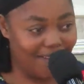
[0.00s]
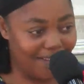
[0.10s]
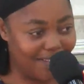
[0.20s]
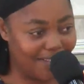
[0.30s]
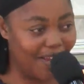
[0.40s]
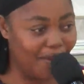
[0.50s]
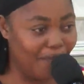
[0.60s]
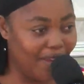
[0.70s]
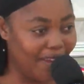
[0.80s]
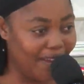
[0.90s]
He's a
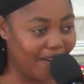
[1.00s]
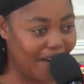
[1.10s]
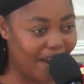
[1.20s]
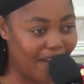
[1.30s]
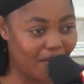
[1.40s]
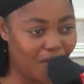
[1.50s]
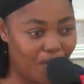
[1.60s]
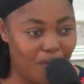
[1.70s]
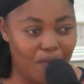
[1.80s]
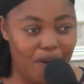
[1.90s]

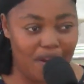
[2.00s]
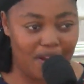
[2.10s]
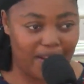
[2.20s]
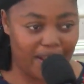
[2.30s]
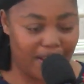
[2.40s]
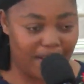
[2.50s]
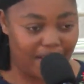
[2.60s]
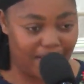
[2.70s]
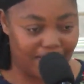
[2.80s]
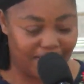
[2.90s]
miracle
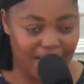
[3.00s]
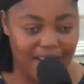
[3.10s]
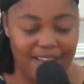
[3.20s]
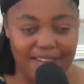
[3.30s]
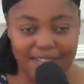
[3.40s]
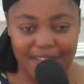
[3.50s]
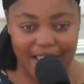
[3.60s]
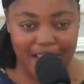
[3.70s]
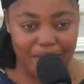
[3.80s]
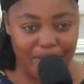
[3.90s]
worker. He's
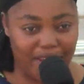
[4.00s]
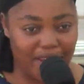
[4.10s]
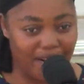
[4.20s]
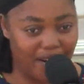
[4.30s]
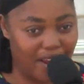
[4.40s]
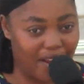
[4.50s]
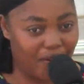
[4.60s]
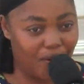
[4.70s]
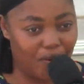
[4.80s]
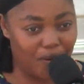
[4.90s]
a
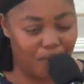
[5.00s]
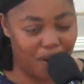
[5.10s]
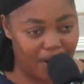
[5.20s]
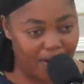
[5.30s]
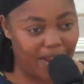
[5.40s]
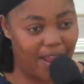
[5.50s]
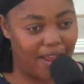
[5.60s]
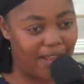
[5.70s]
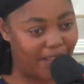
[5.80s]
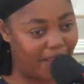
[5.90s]
miracle
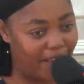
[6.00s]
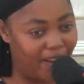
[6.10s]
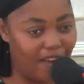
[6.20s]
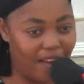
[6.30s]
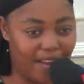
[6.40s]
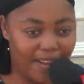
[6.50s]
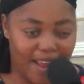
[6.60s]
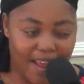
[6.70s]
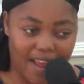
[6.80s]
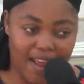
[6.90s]
worker. The Lord
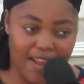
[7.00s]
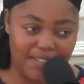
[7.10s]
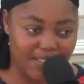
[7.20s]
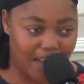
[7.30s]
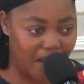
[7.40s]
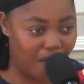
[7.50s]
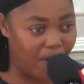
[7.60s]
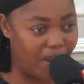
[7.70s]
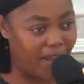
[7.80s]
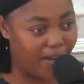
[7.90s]
answer
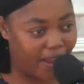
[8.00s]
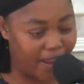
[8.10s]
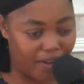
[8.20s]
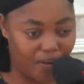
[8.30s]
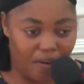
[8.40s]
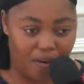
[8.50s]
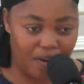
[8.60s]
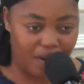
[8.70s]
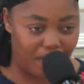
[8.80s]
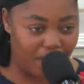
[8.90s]
when I
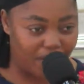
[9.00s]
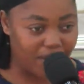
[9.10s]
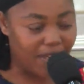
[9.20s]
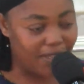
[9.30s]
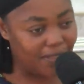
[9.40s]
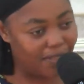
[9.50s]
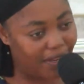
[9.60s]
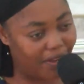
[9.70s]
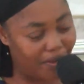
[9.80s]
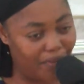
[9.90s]
call. He's
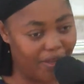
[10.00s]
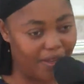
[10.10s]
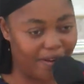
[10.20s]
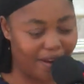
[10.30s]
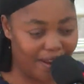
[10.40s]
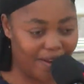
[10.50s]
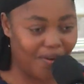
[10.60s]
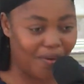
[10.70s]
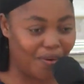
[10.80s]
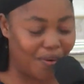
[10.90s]
a
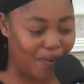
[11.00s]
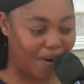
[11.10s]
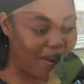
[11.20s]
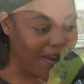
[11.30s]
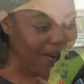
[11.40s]
miracle worker.